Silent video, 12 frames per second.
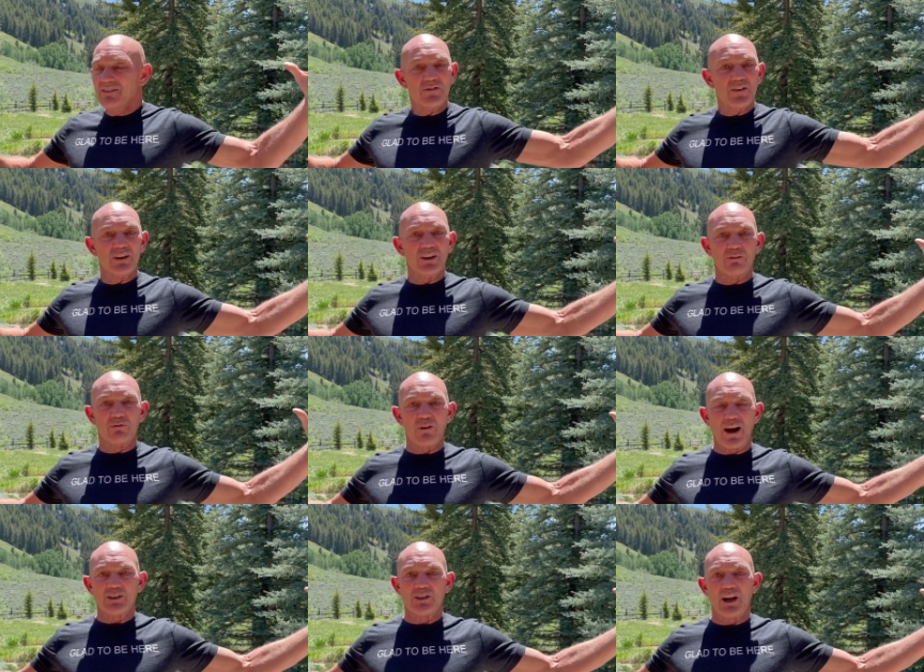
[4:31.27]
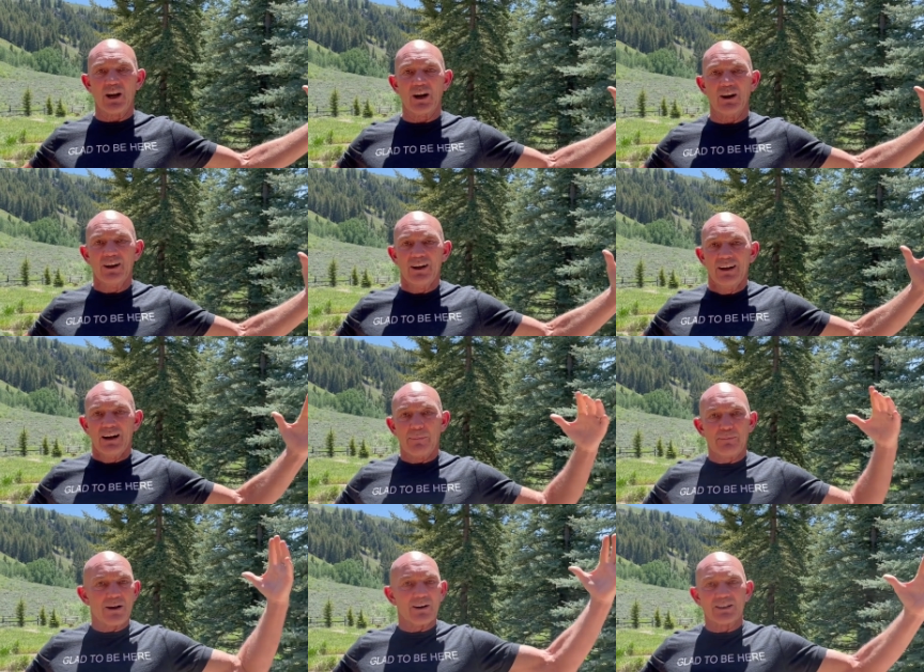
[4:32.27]
feel the fresh air
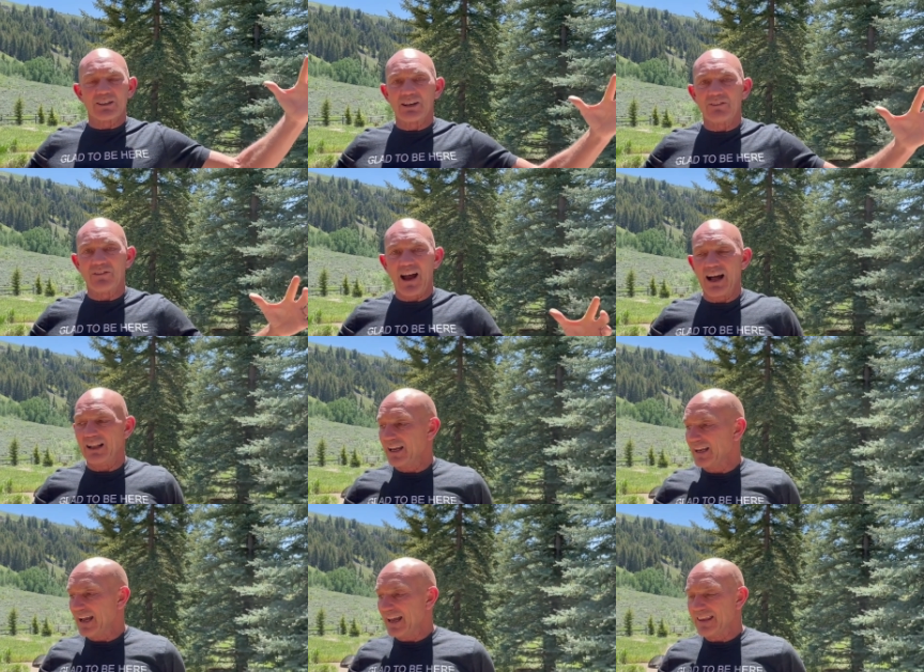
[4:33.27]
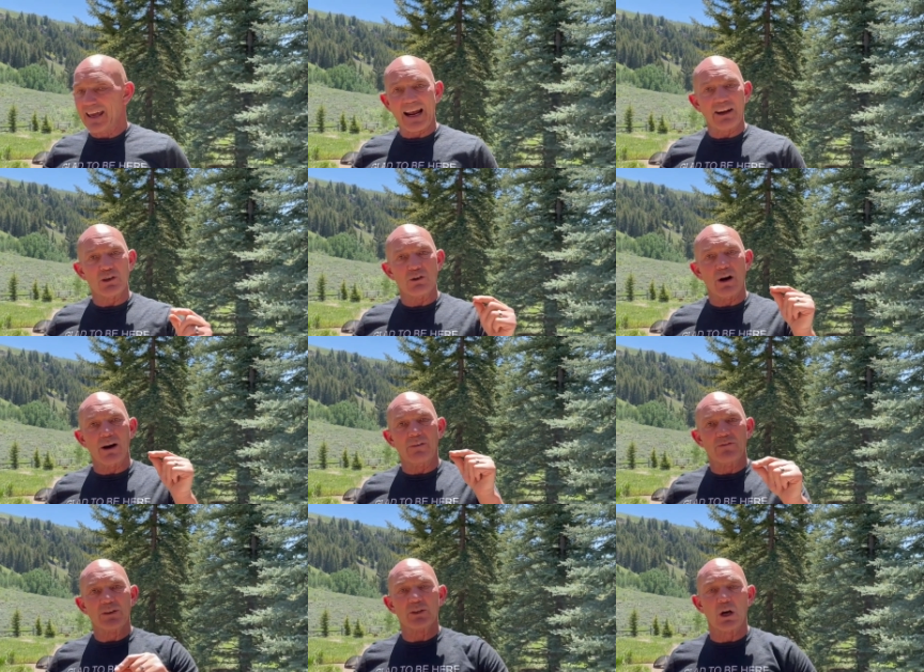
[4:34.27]
up here in Sun Valley, and then I do a
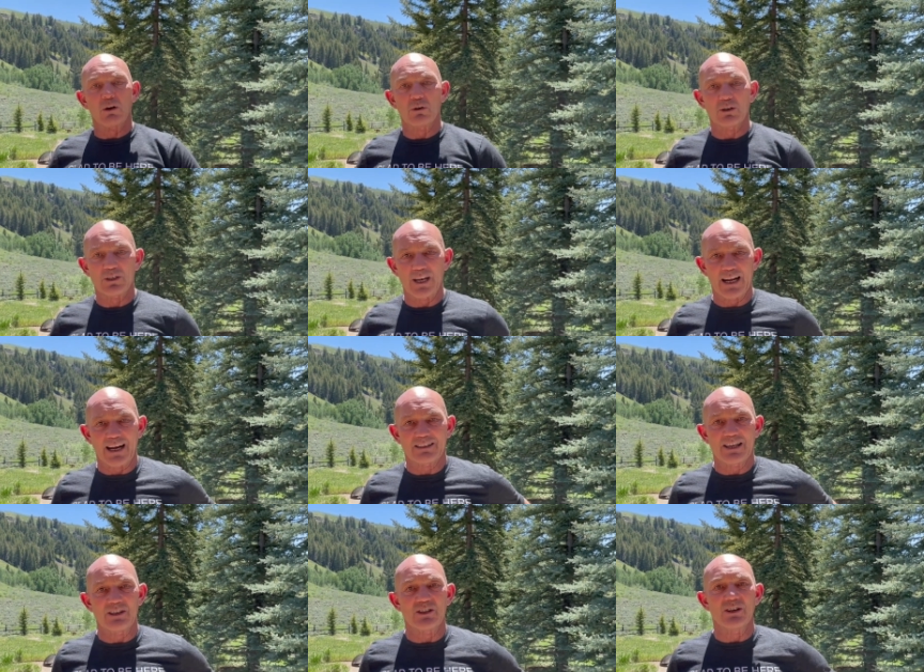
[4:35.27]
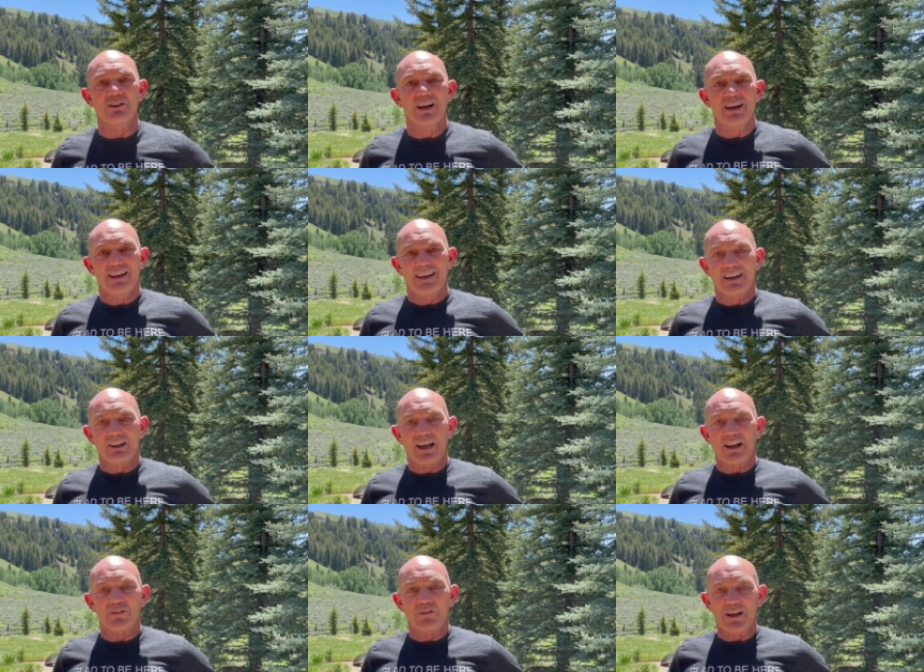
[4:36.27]
physical routine I'll teach you in a
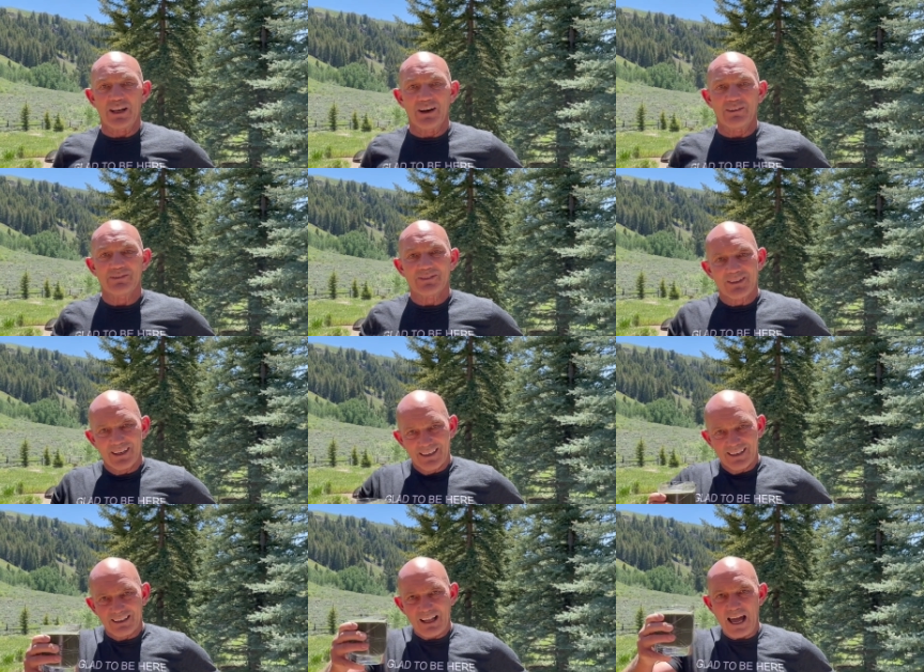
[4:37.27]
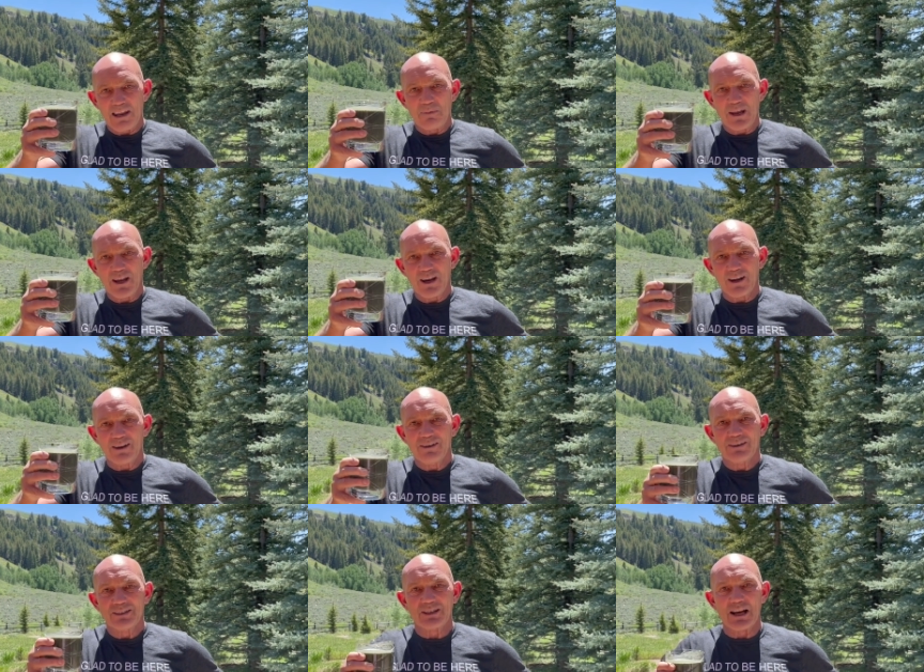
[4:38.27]
later video. Glad to be here.
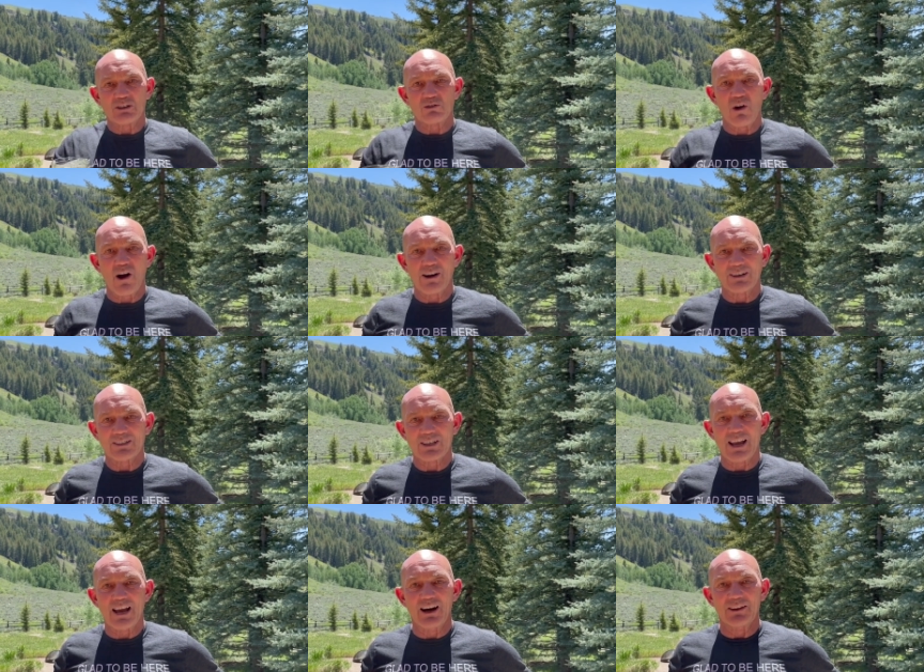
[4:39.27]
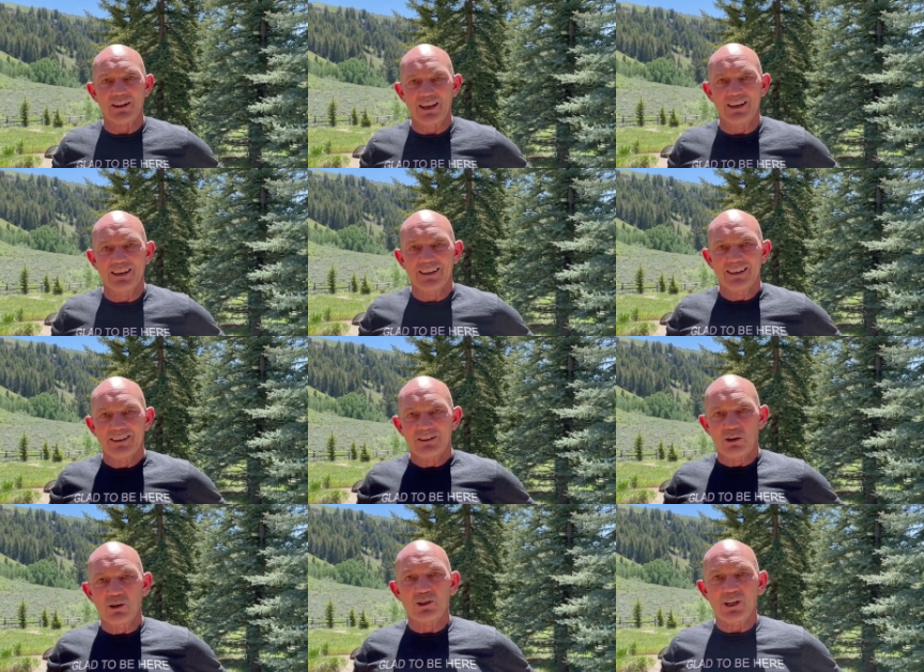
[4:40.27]
Stay strong, stay healthy.
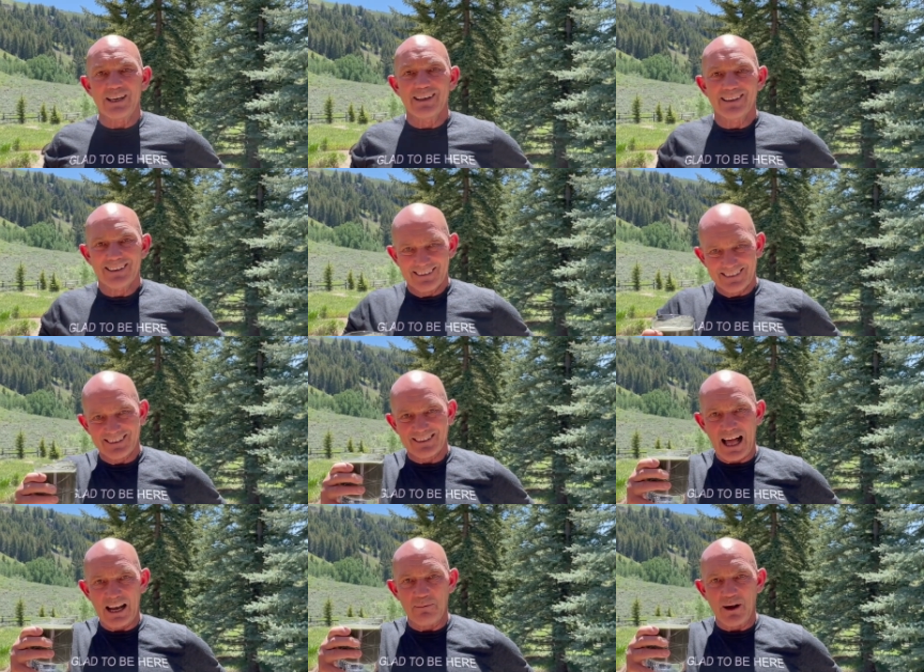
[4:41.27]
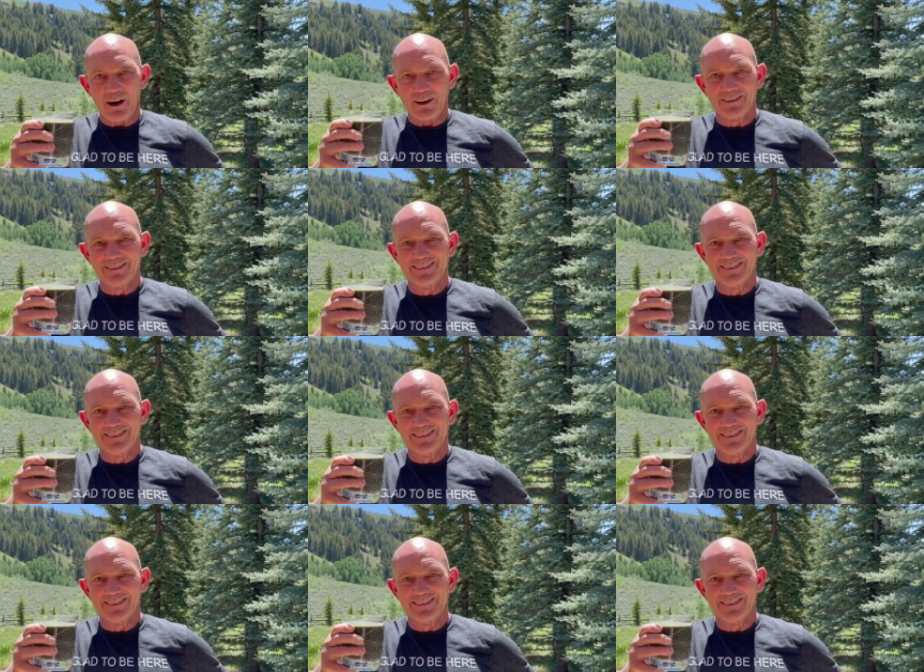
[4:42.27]
Gucci, glad to be here.